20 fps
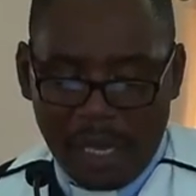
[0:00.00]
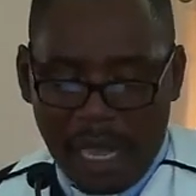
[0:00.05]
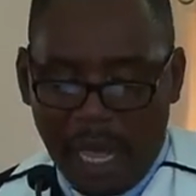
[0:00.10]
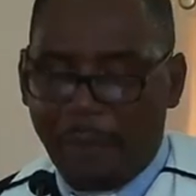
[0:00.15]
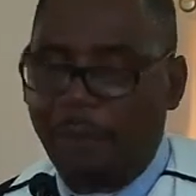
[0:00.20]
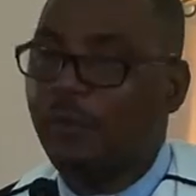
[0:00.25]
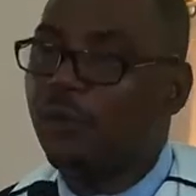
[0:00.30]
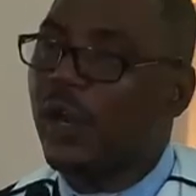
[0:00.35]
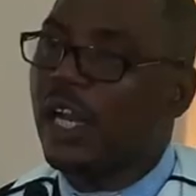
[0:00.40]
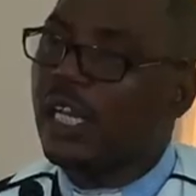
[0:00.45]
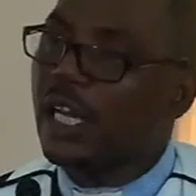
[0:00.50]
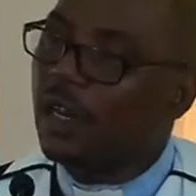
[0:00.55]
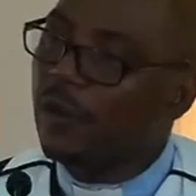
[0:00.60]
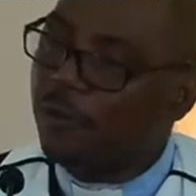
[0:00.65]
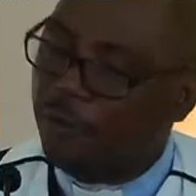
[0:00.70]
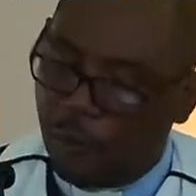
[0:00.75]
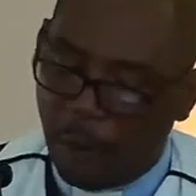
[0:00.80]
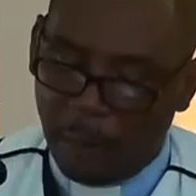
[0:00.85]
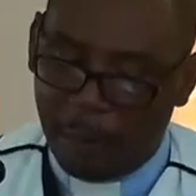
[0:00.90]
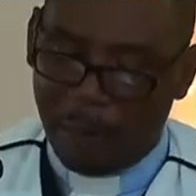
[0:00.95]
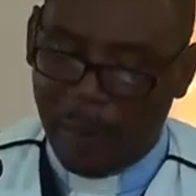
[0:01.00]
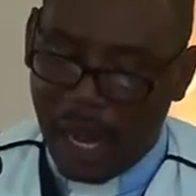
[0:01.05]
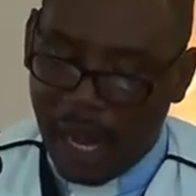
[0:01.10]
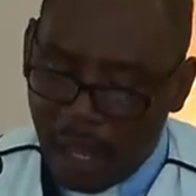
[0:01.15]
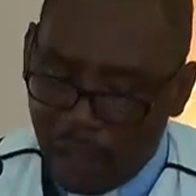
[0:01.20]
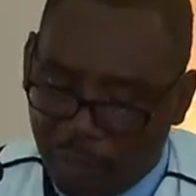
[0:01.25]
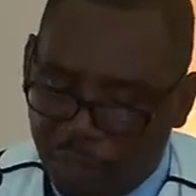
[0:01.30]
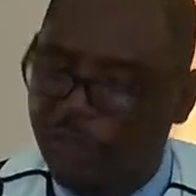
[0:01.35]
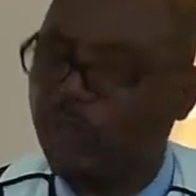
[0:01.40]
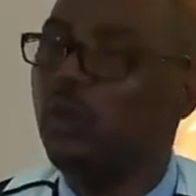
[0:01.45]
I'm reading from
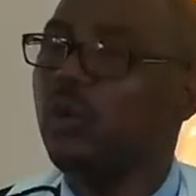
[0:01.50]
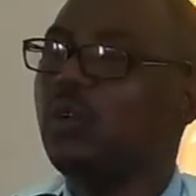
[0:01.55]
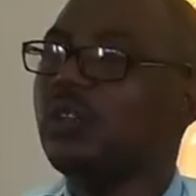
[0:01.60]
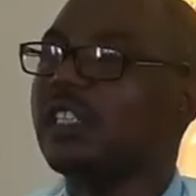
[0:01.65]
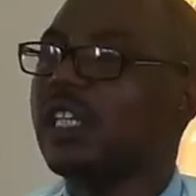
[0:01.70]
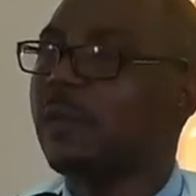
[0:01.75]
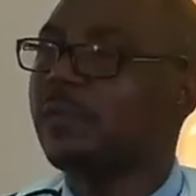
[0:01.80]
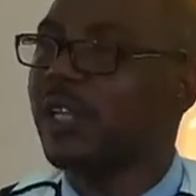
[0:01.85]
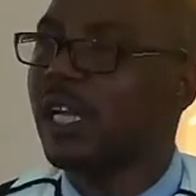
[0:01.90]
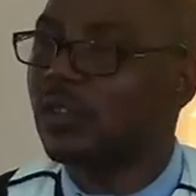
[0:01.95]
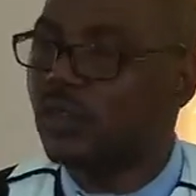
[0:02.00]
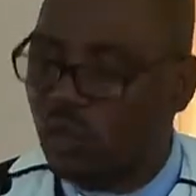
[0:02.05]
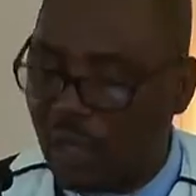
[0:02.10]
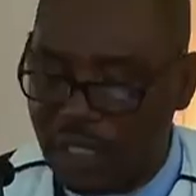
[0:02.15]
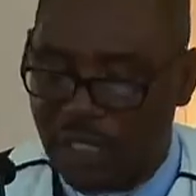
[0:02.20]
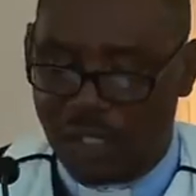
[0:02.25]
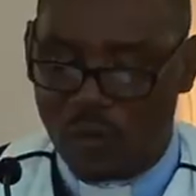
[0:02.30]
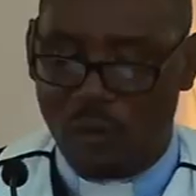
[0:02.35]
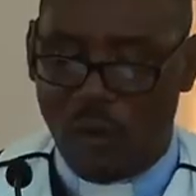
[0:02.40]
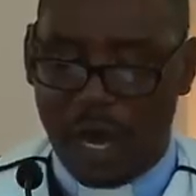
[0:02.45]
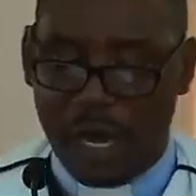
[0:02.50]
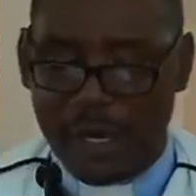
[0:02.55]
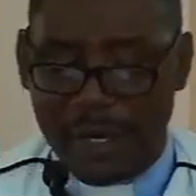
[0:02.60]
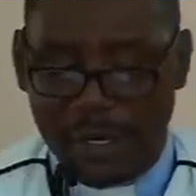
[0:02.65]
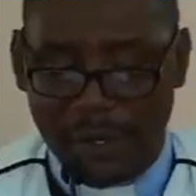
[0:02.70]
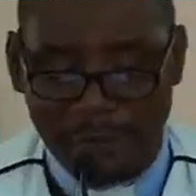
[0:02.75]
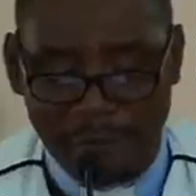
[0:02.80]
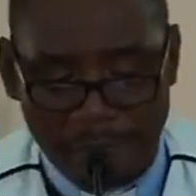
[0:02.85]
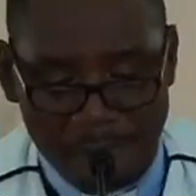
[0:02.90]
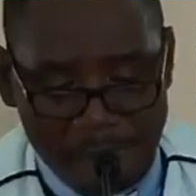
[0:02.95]
Matthew chapter
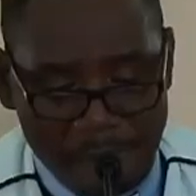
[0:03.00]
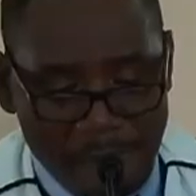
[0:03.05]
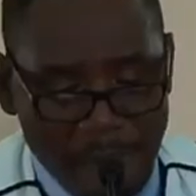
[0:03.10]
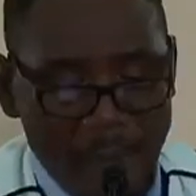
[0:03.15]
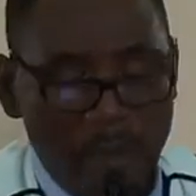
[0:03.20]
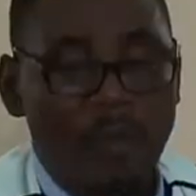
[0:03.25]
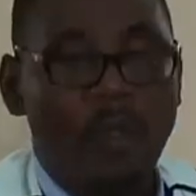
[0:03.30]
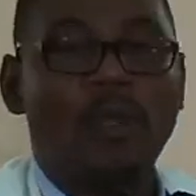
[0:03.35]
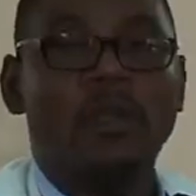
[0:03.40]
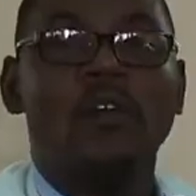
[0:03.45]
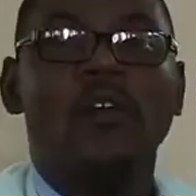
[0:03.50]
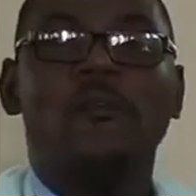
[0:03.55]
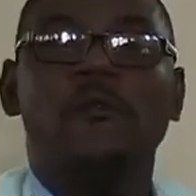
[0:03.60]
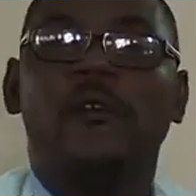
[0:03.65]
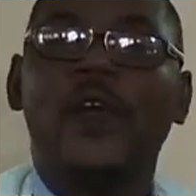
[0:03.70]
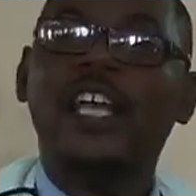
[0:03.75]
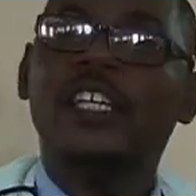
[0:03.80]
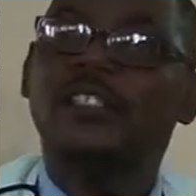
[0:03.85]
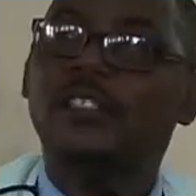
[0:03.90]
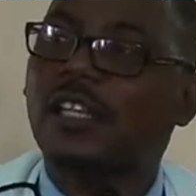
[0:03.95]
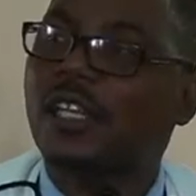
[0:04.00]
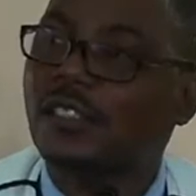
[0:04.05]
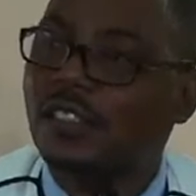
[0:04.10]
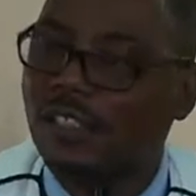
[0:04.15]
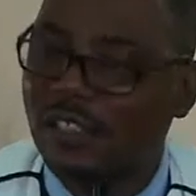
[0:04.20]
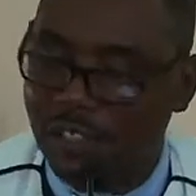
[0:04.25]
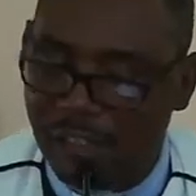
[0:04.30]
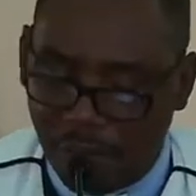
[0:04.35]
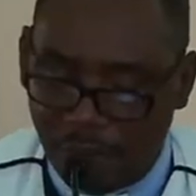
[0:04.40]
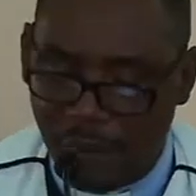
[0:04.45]
21, verse
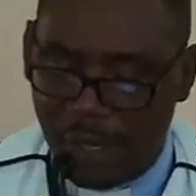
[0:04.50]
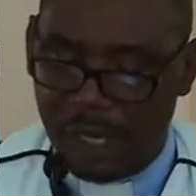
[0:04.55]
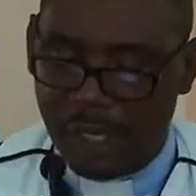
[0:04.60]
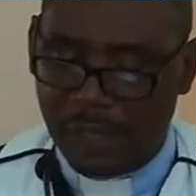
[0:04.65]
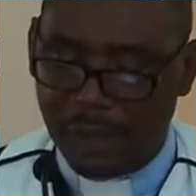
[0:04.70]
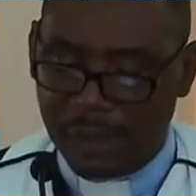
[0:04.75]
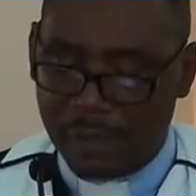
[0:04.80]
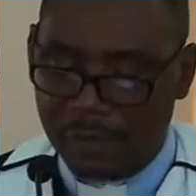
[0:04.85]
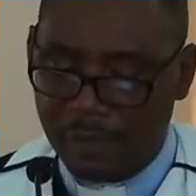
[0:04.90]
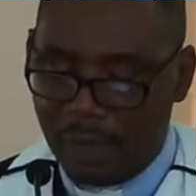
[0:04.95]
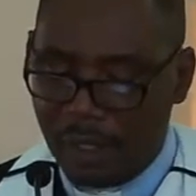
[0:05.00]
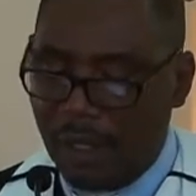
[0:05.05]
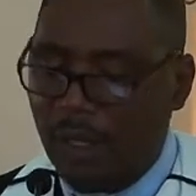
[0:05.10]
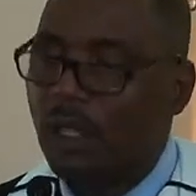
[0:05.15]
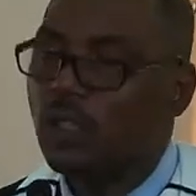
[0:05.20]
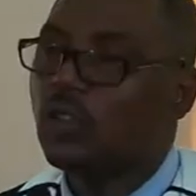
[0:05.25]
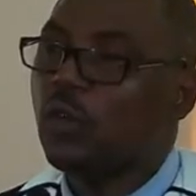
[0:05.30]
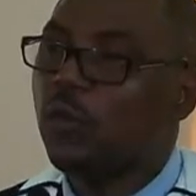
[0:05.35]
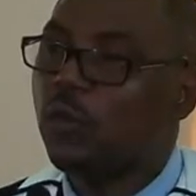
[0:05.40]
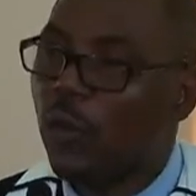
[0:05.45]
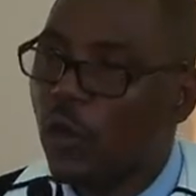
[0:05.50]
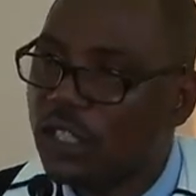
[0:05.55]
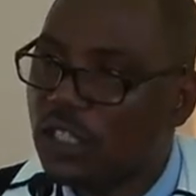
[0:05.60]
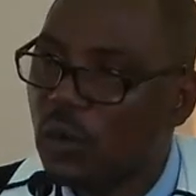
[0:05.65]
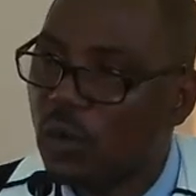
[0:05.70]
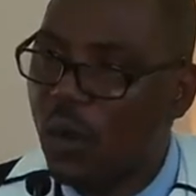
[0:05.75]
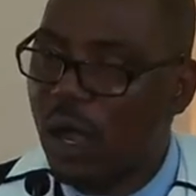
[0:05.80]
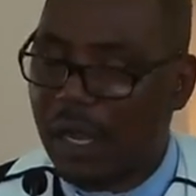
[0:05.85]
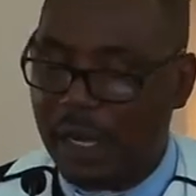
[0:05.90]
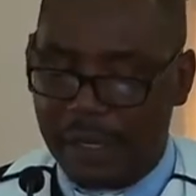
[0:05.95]
37 to
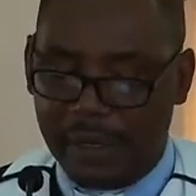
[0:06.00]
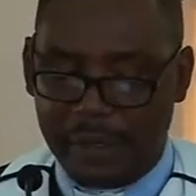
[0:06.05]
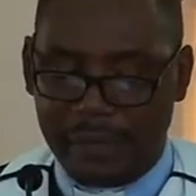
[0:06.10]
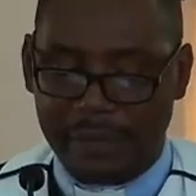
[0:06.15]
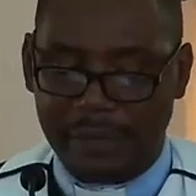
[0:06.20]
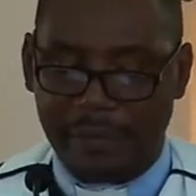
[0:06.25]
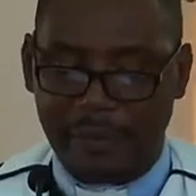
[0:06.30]
41.